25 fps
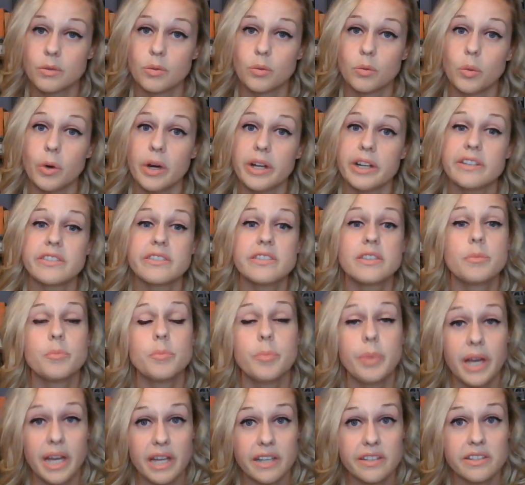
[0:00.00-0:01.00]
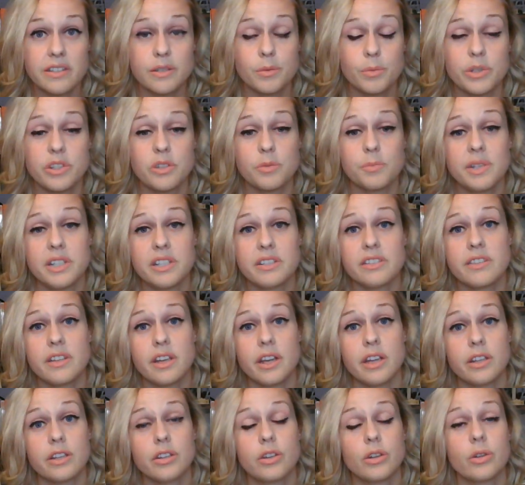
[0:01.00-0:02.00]
One is the best, which means
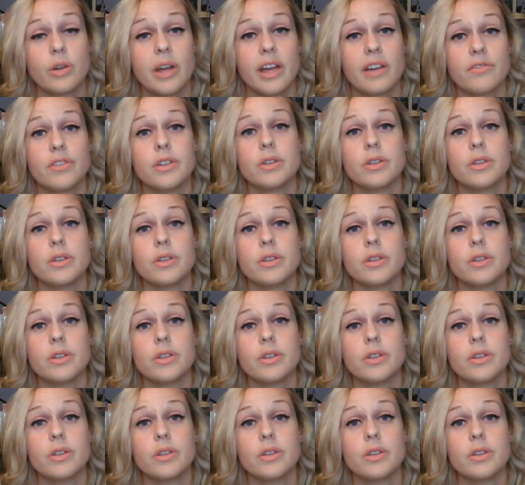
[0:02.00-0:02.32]
that you have